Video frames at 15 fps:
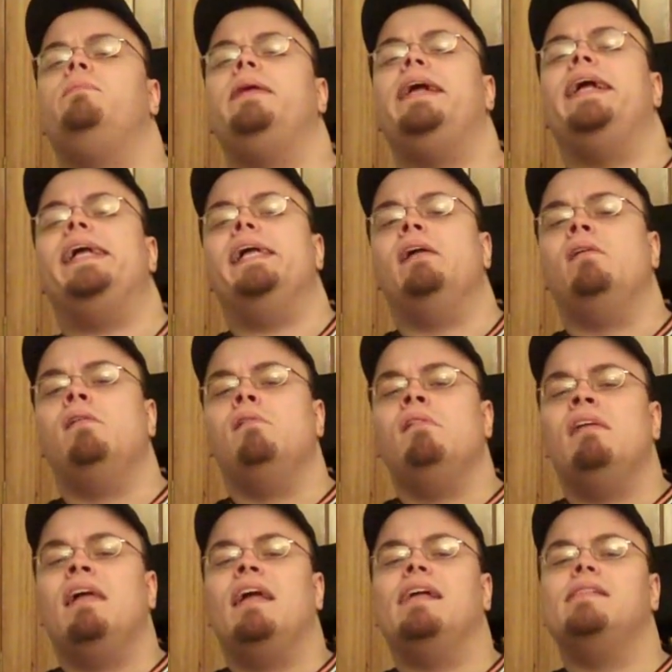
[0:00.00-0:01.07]
be
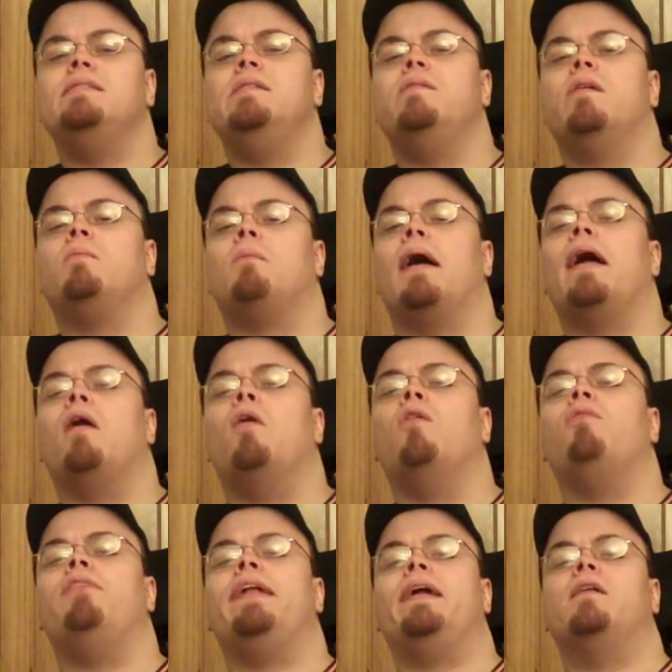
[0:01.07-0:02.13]
in doing my
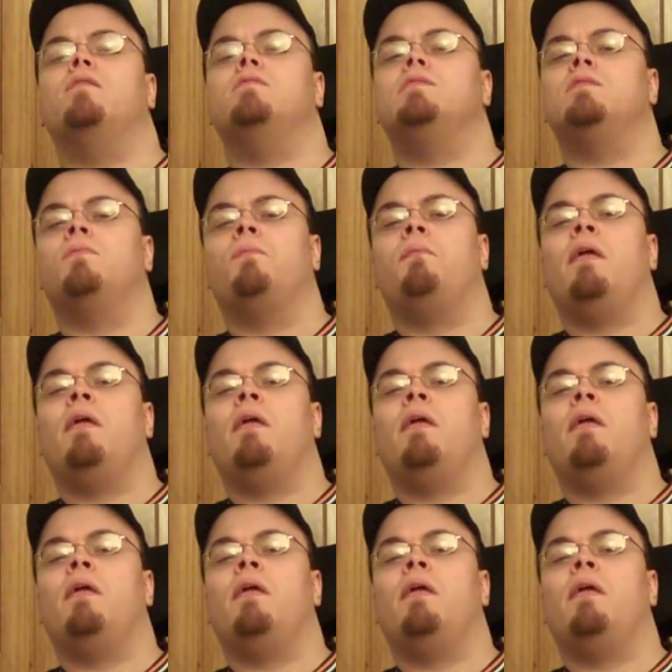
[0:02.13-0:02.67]
own videos.